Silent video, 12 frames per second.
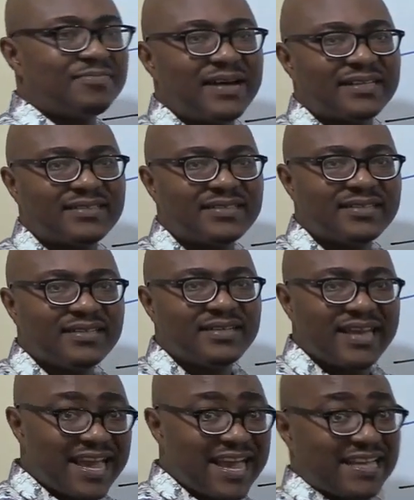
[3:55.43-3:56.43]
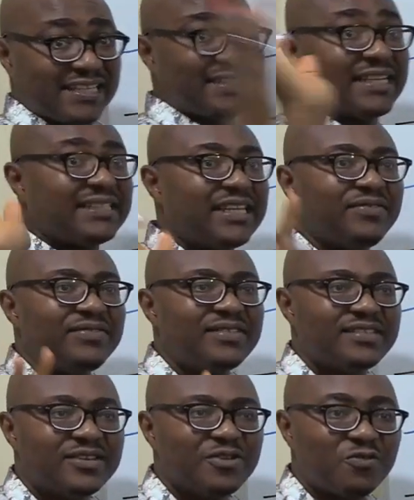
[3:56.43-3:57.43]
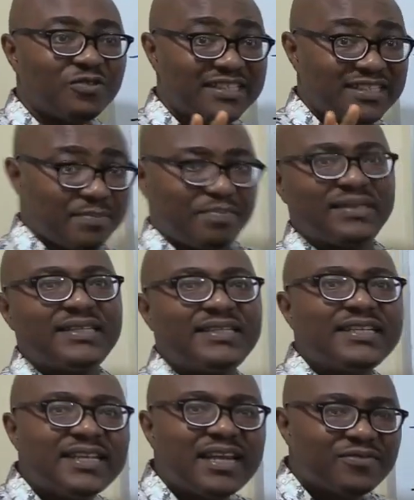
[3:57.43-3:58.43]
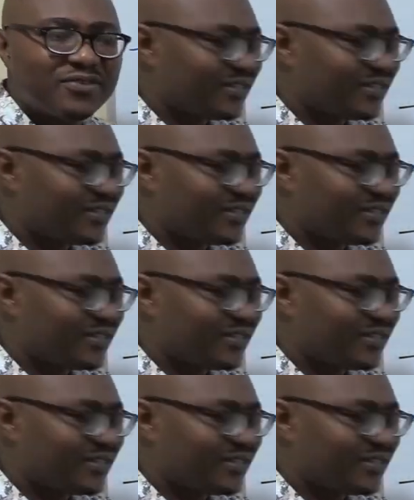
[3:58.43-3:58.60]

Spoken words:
part, enhance the activity of the sympathetic nervous